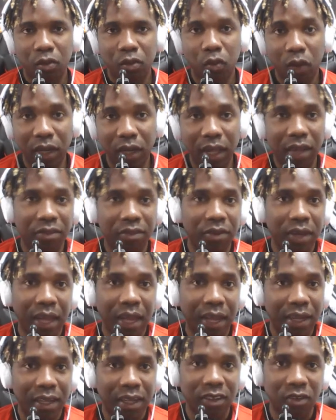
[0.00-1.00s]
whatever
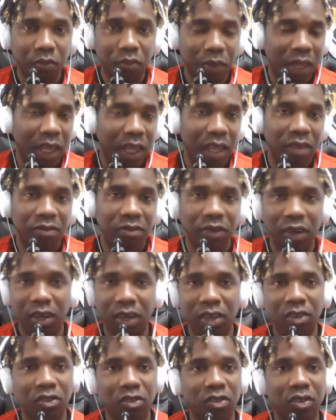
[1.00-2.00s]
that is,
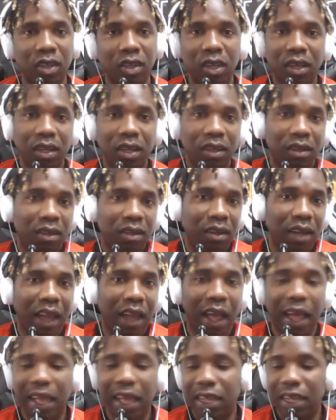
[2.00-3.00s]
behaviors,
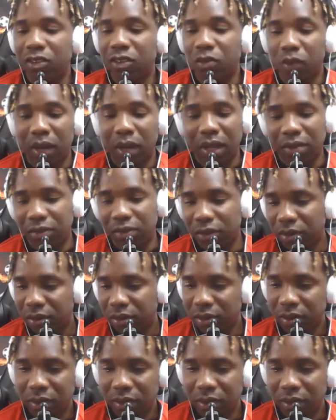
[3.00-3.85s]
lies, whatever.